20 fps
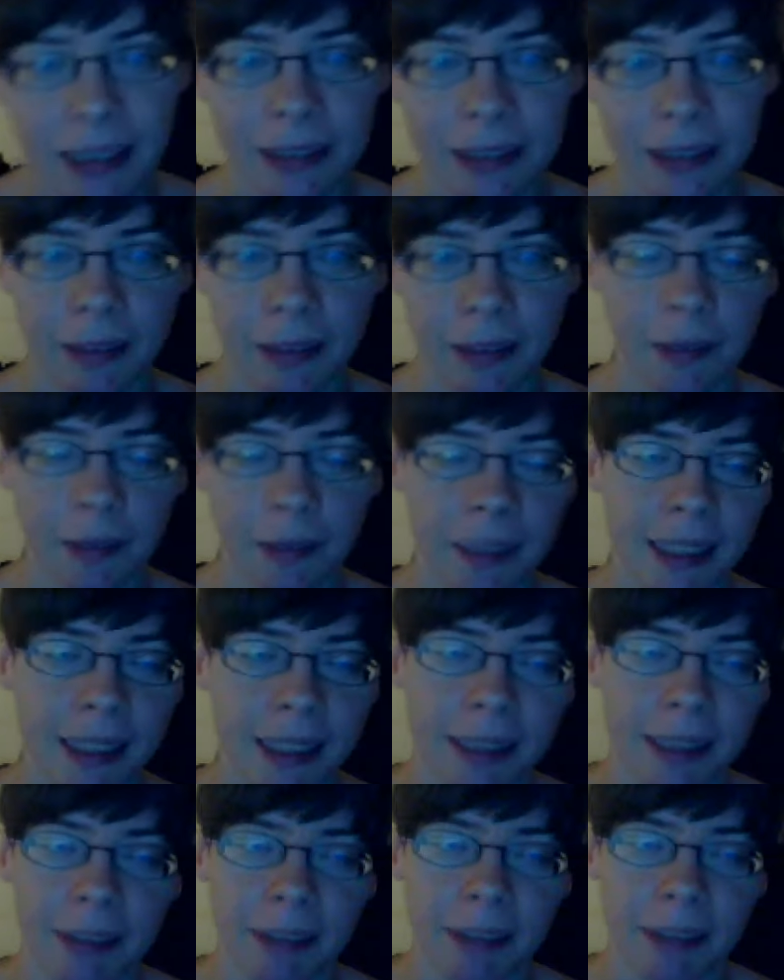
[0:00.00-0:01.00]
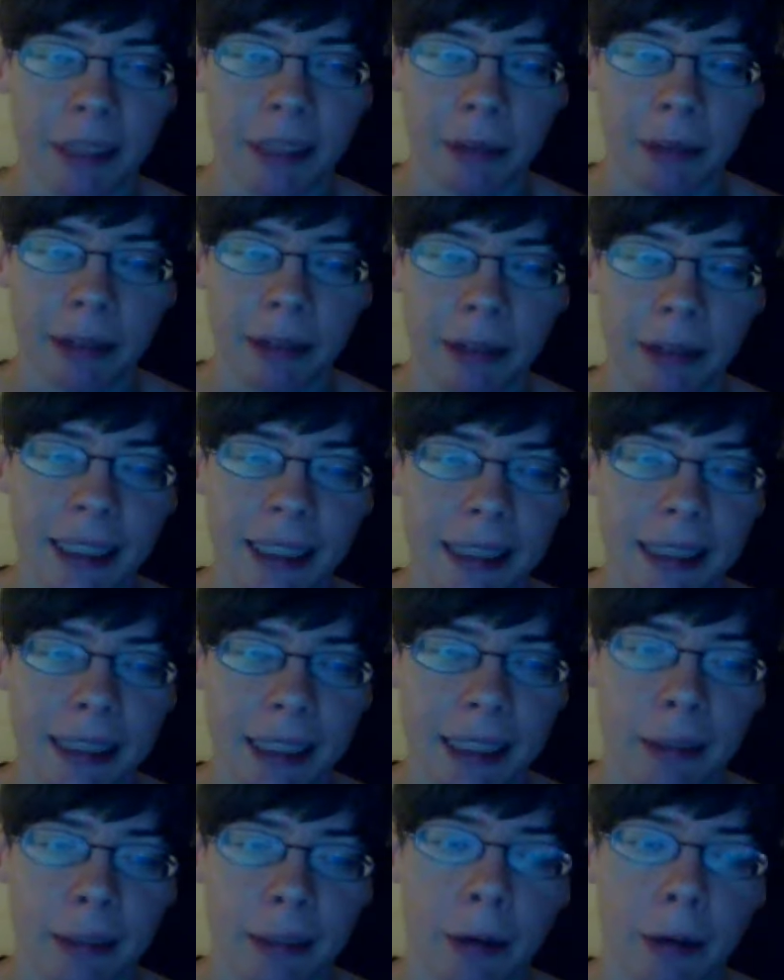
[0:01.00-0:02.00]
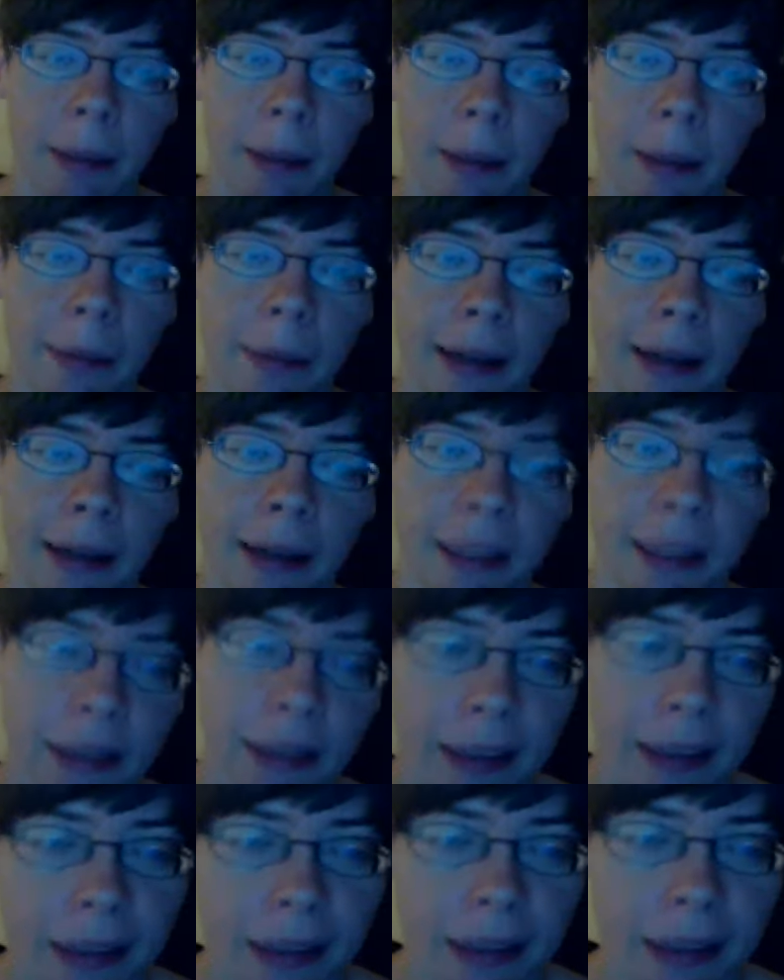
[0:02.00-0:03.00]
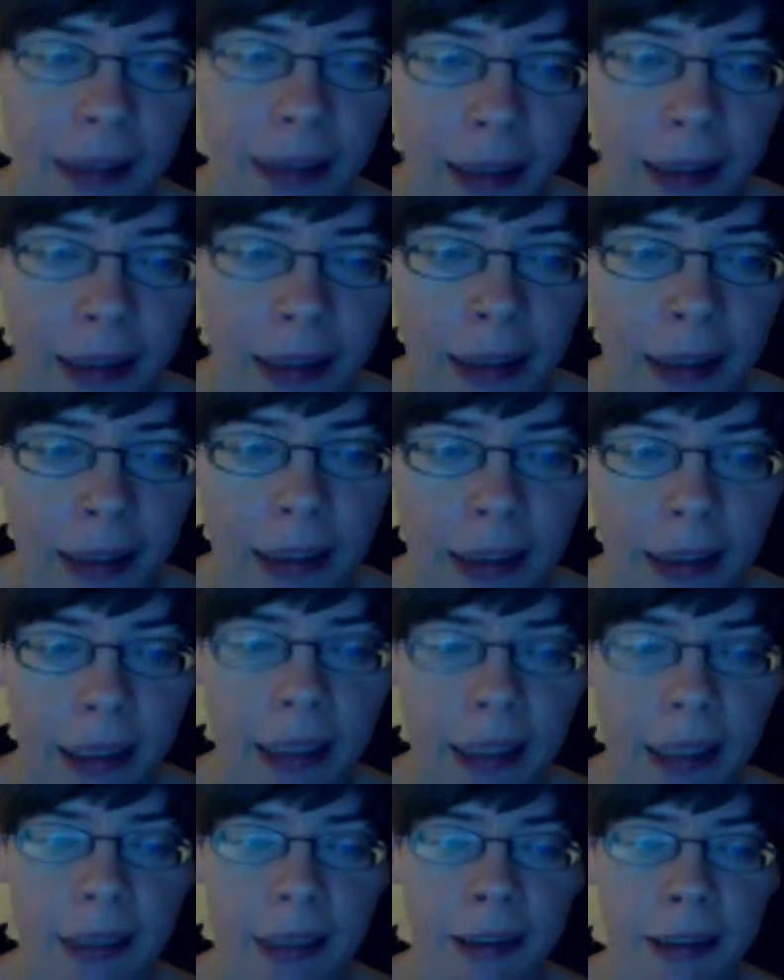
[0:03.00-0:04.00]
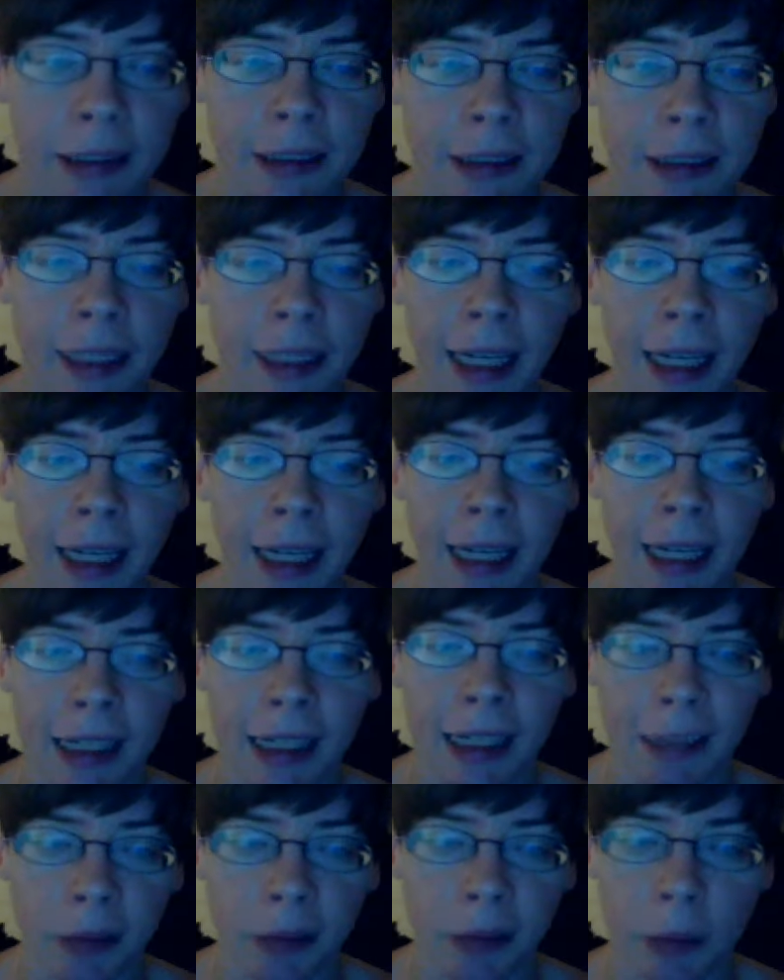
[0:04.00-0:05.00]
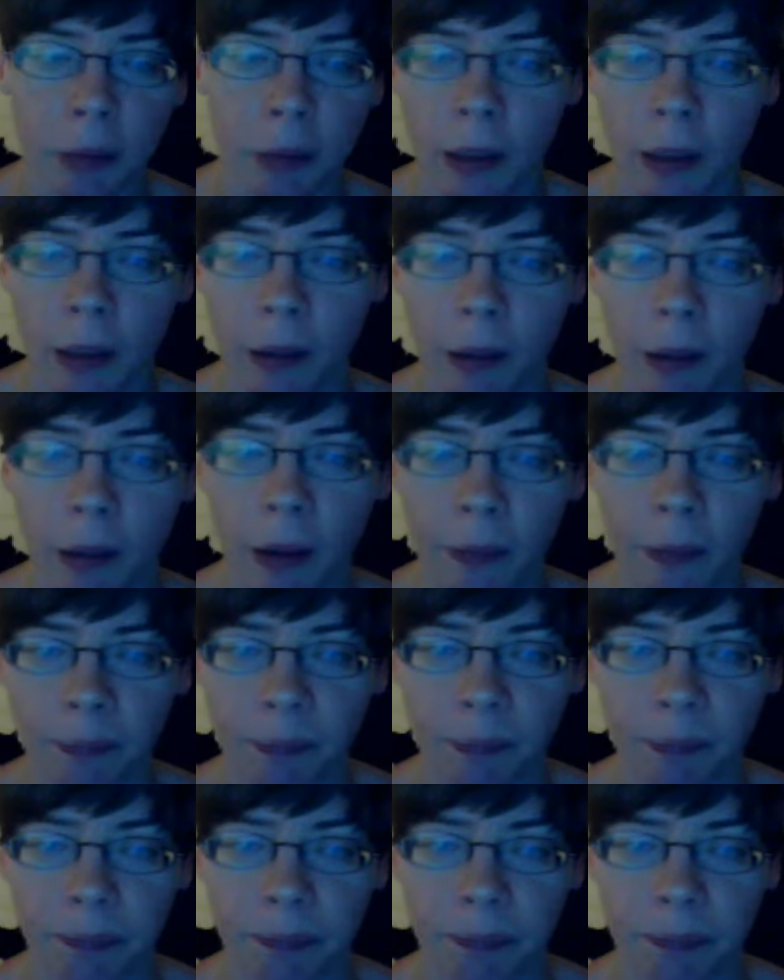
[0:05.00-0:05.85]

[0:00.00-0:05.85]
so, because I have to get my right side to cooperate, to sink in, if you will. Um,